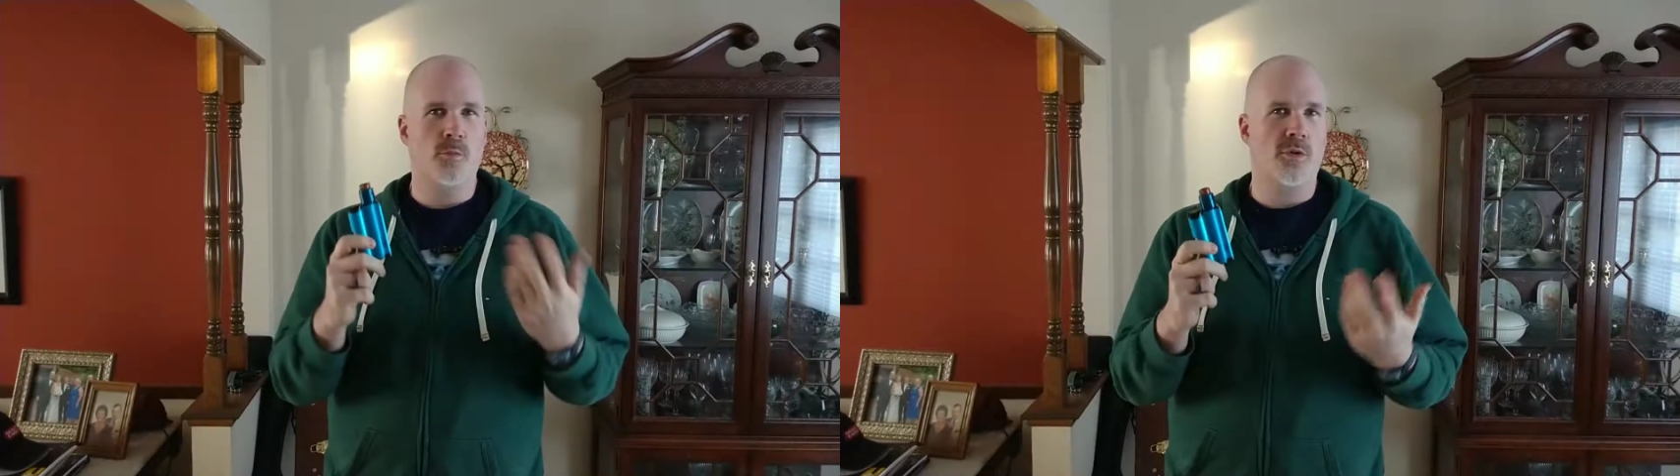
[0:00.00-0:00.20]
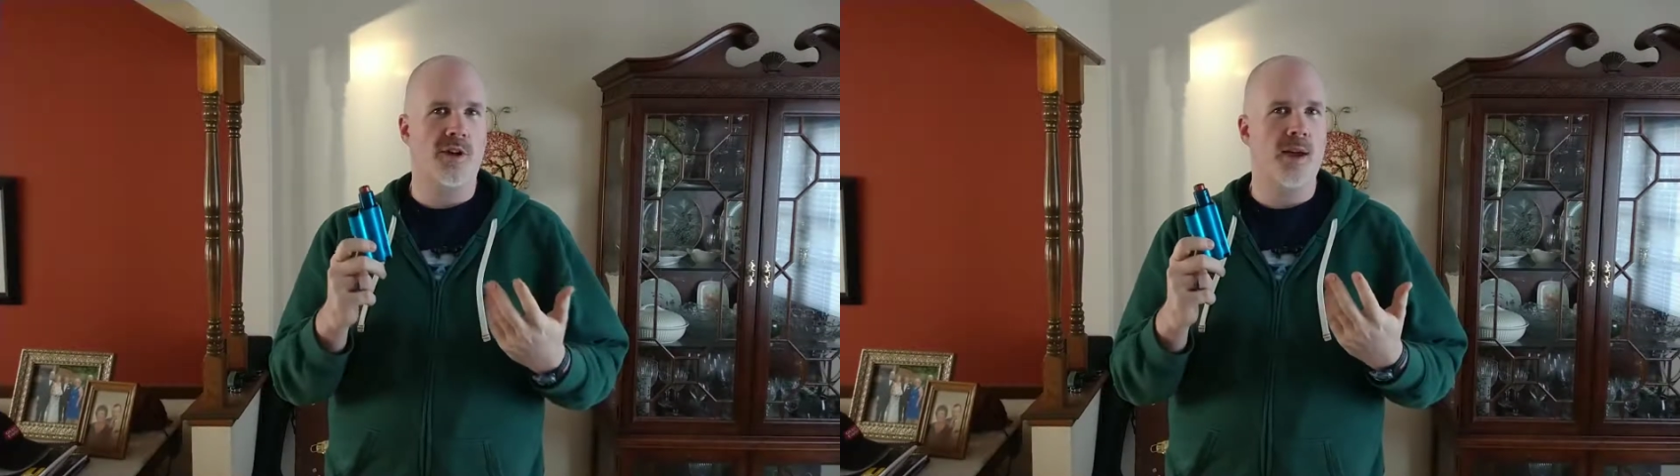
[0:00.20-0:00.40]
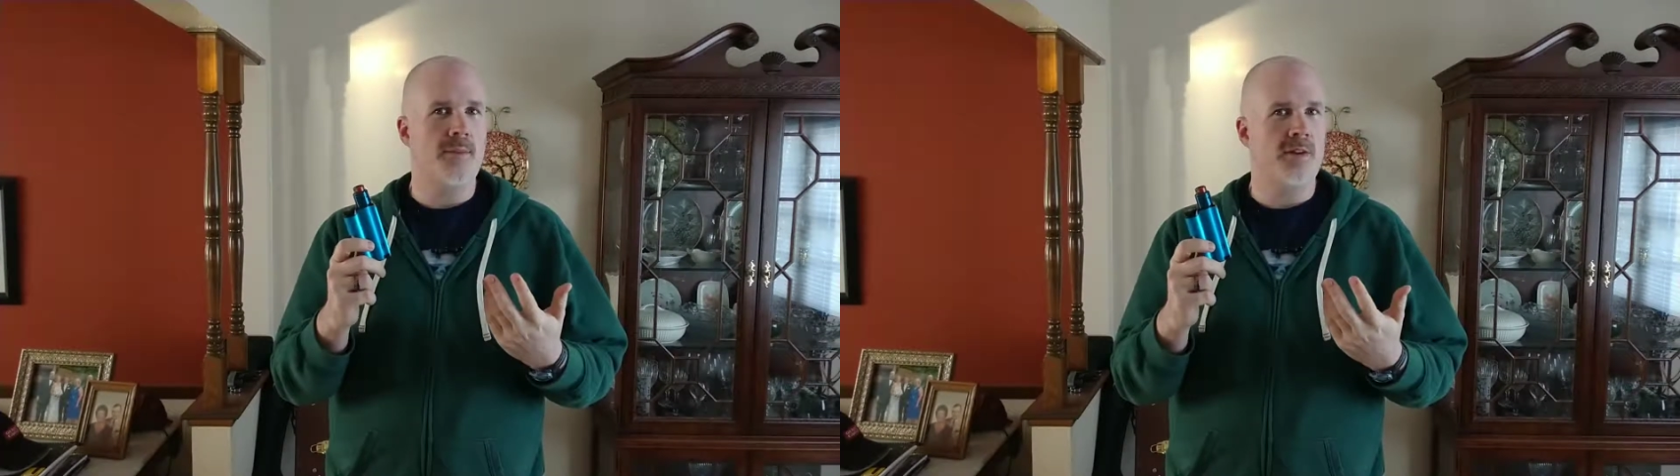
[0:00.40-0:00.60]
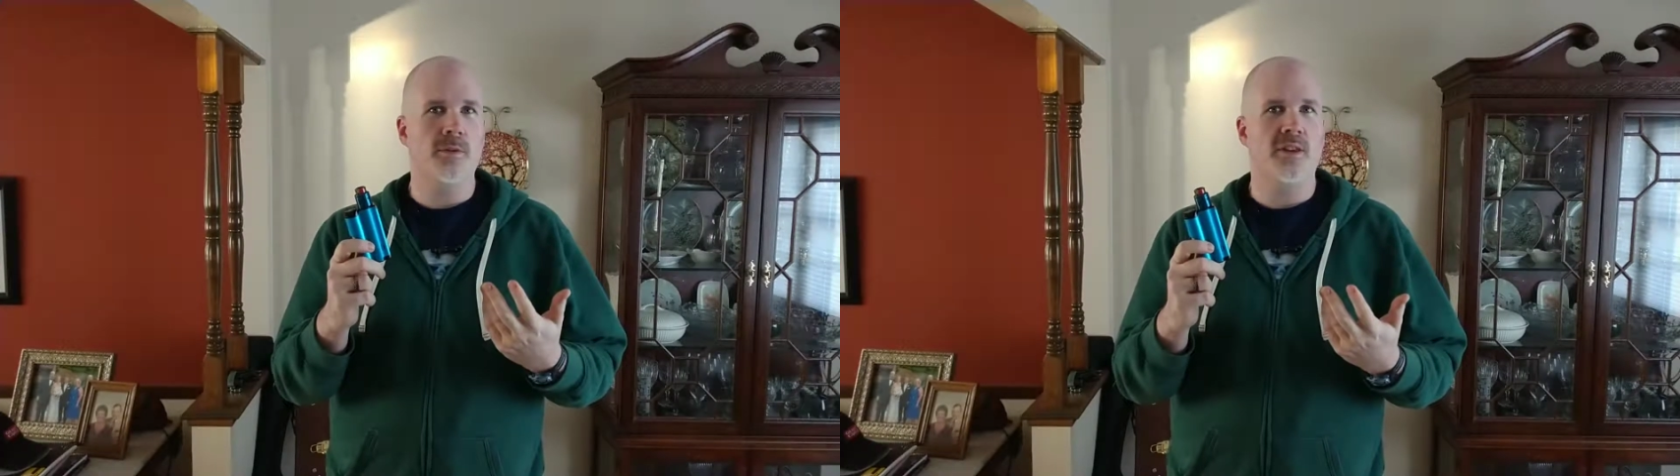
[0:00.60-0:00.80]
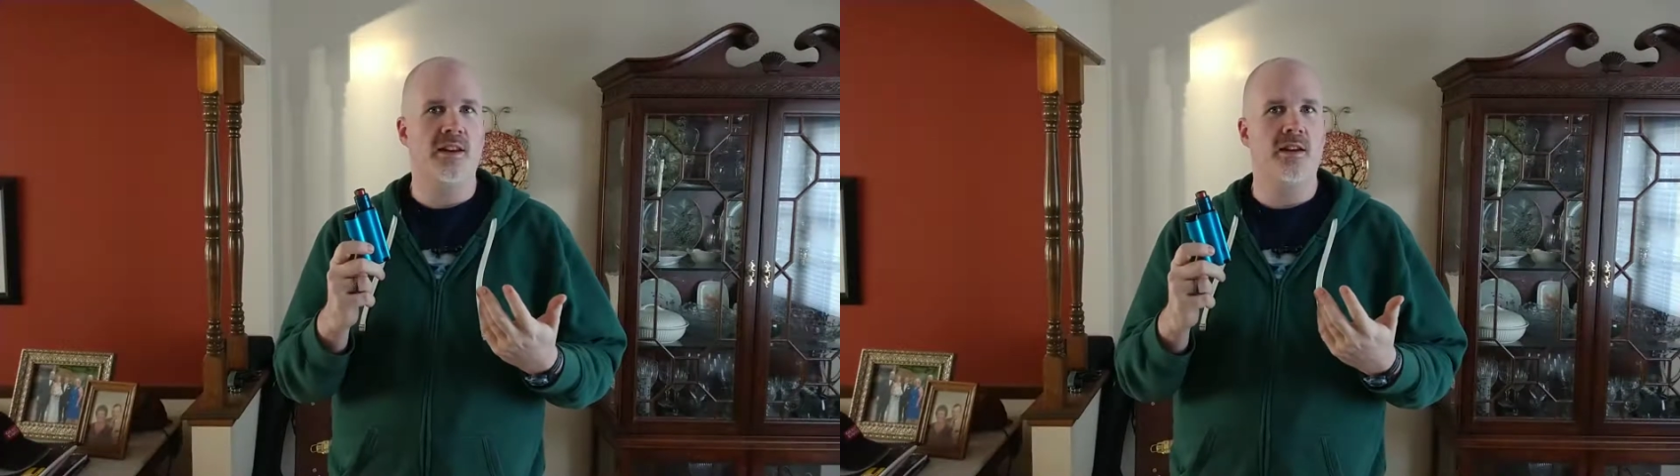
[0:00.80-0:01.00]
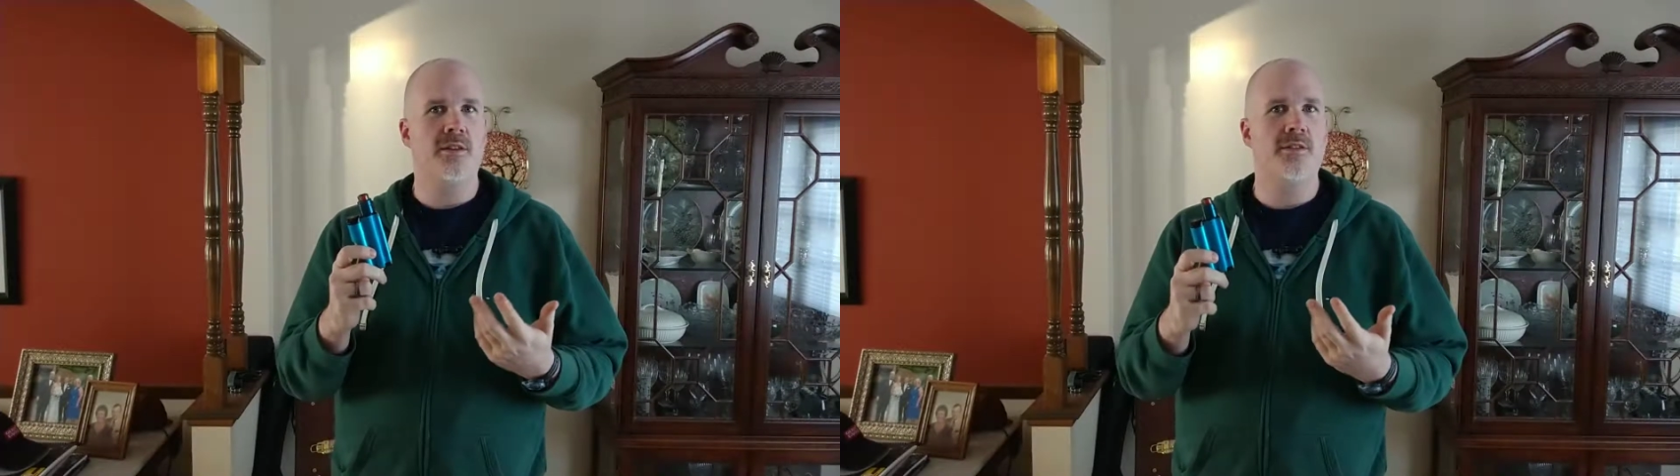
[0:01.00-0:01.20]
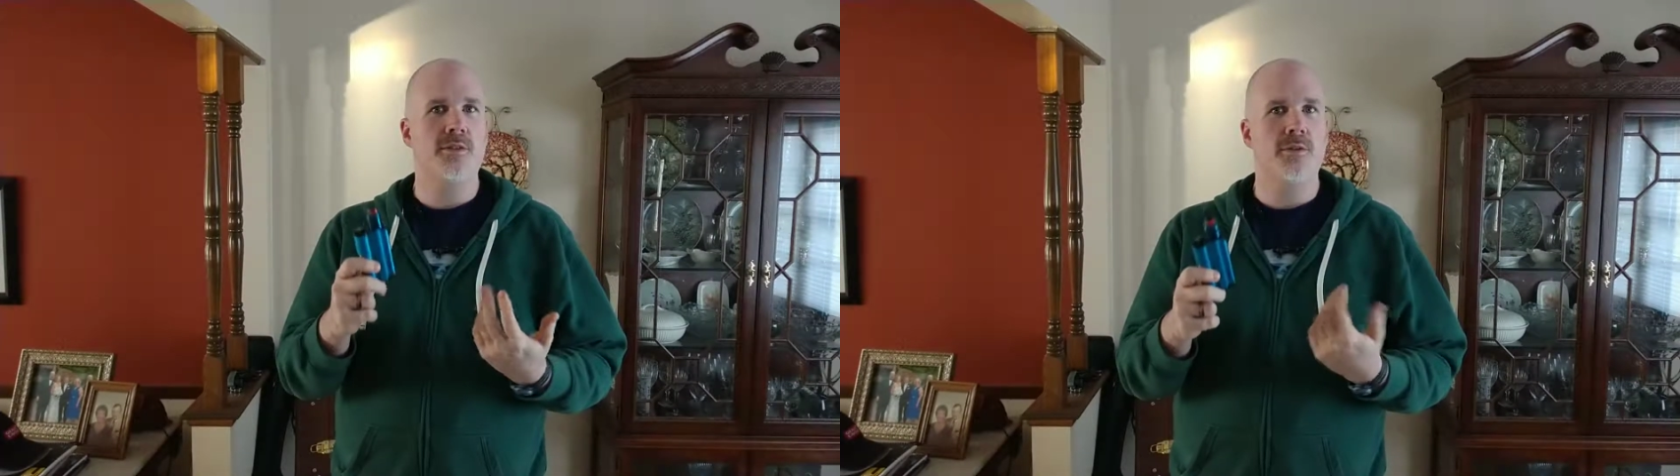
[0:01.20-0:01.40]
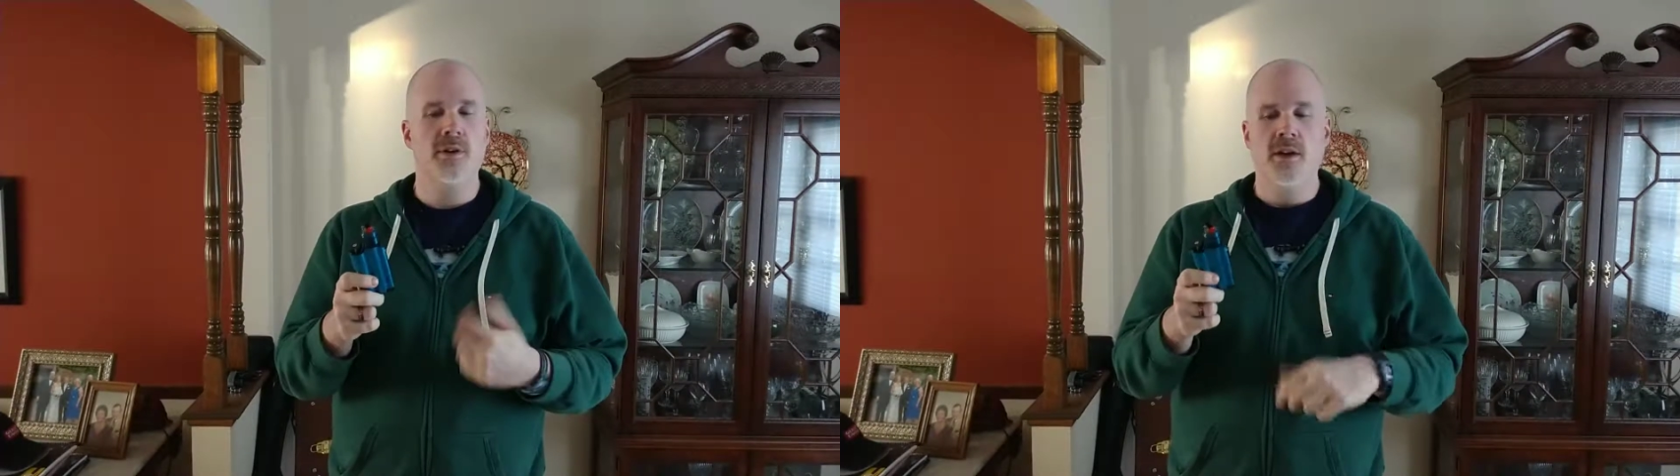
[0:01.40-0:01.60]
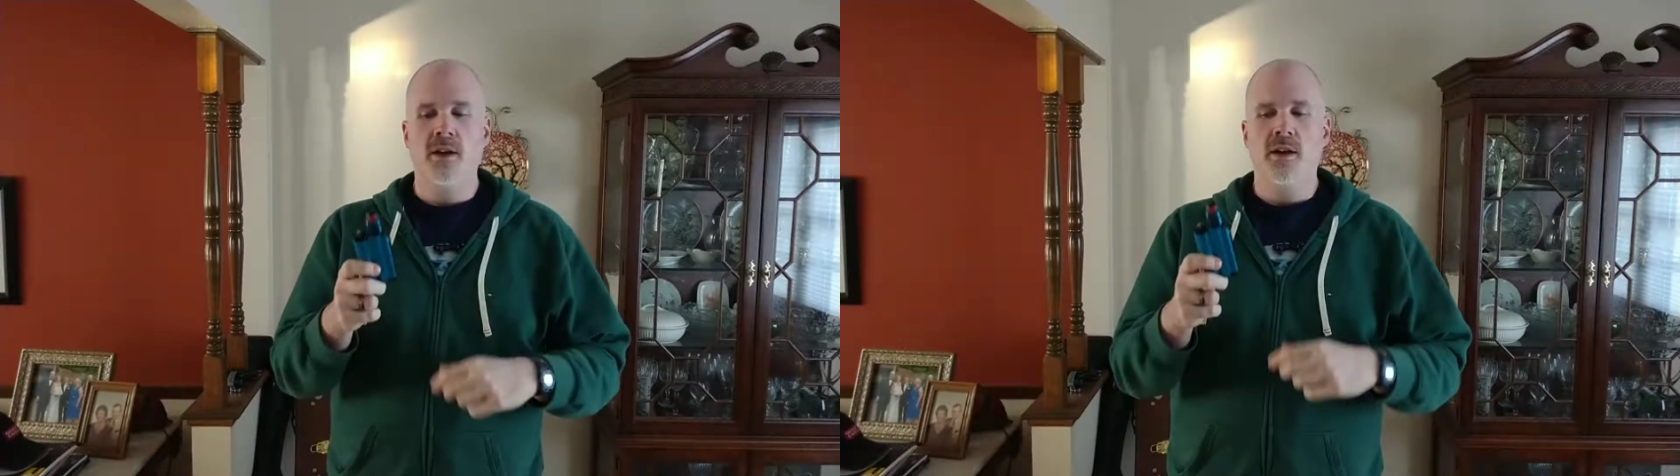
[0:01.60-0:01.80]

more time than it really needed to.